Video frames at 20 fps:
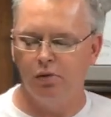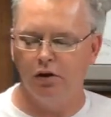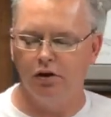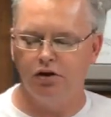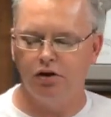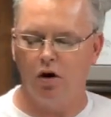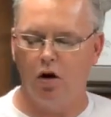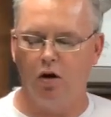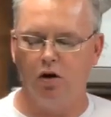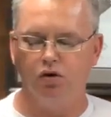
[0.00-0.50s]

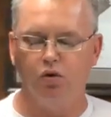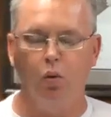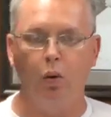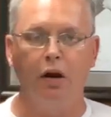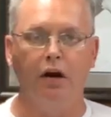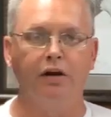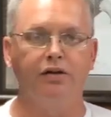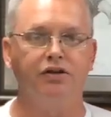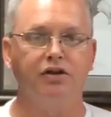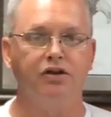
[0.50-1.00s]
Brother Charles
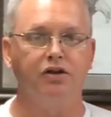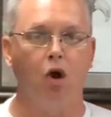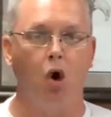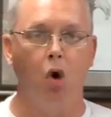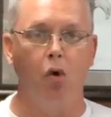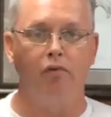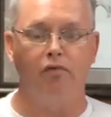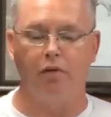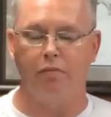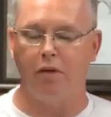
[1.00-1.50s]
Willis is
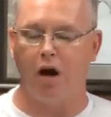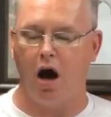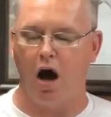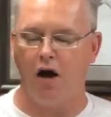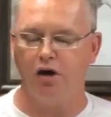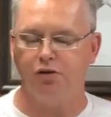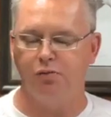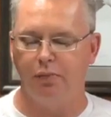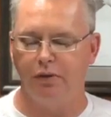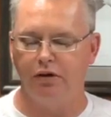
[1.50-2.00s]
home from the
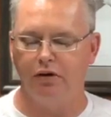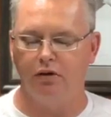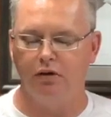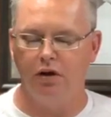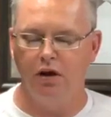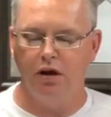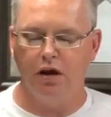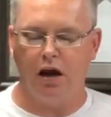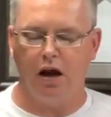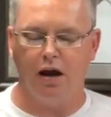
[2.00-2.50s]

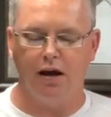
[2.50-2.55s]
hospital.